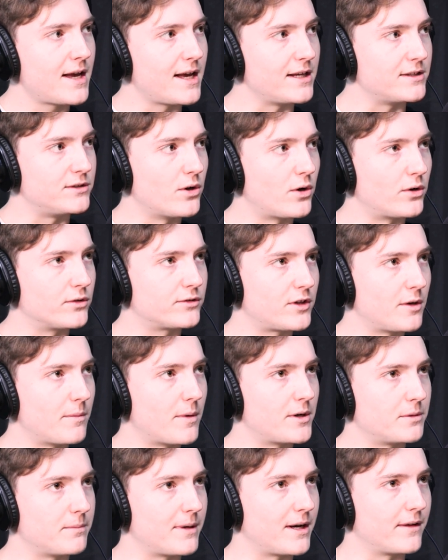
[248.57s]
is not so
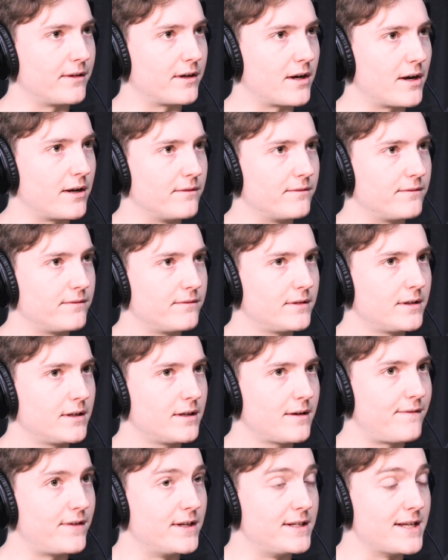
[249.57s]
much about the kind of
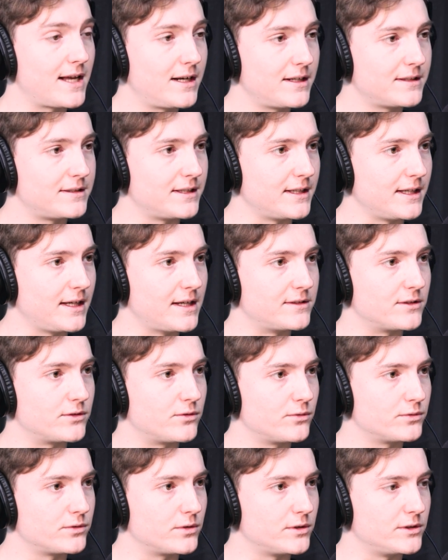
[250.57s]
fidelity, is
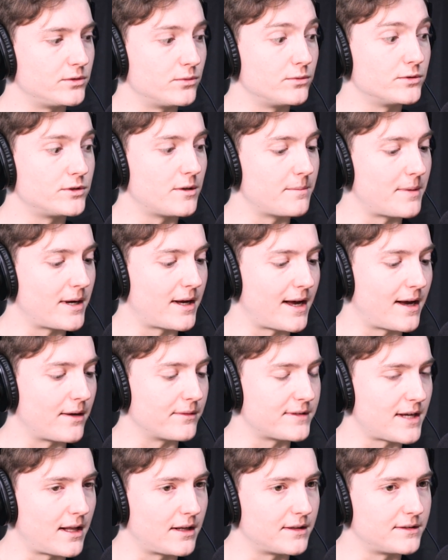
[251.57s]
it's also about how
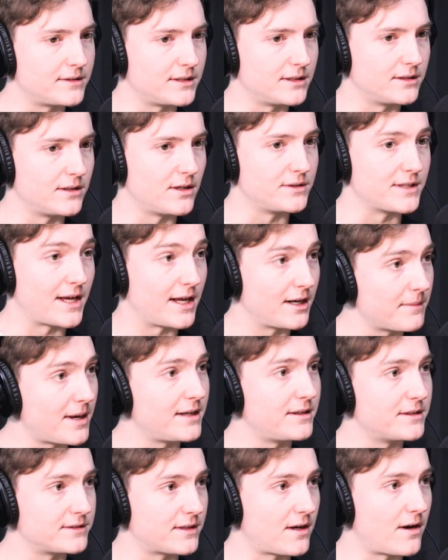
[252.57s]
talented those
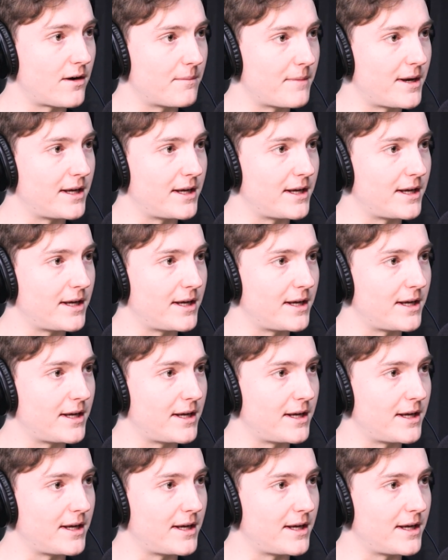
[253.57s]
animators are at